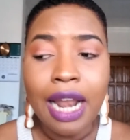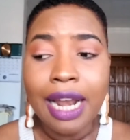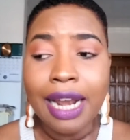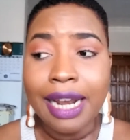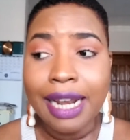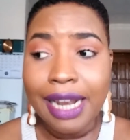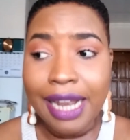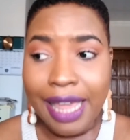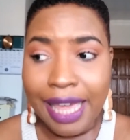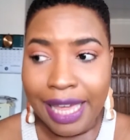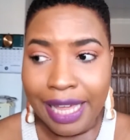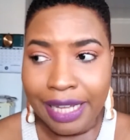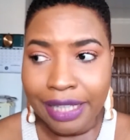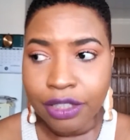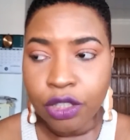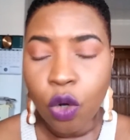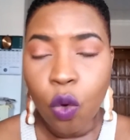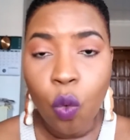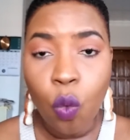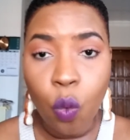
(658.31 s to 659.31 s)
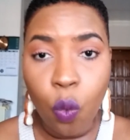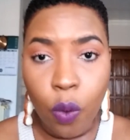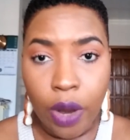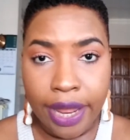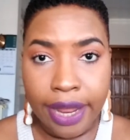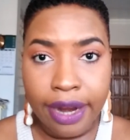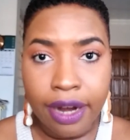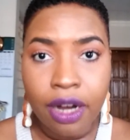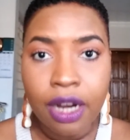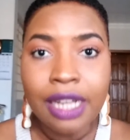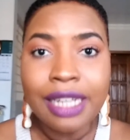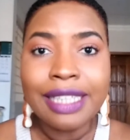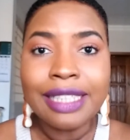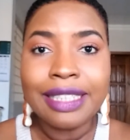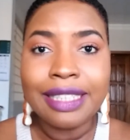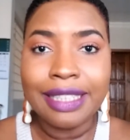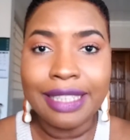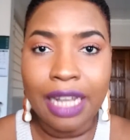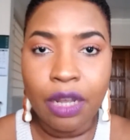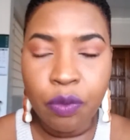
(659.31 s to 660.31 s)
land
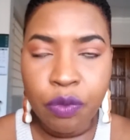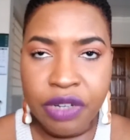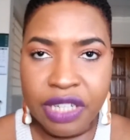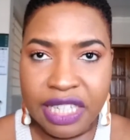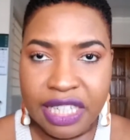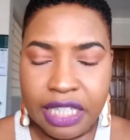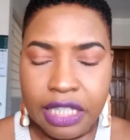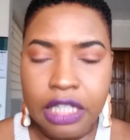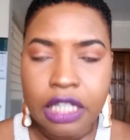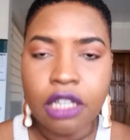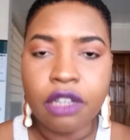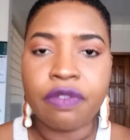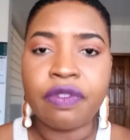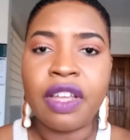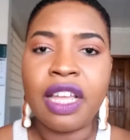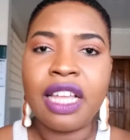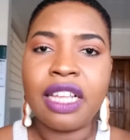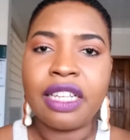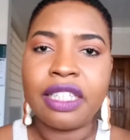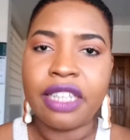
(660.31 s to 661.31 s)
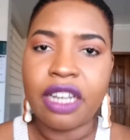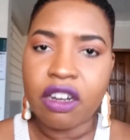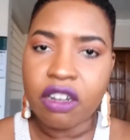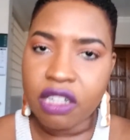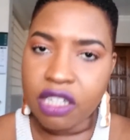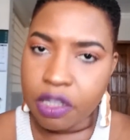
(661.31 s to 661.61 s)
where they receive their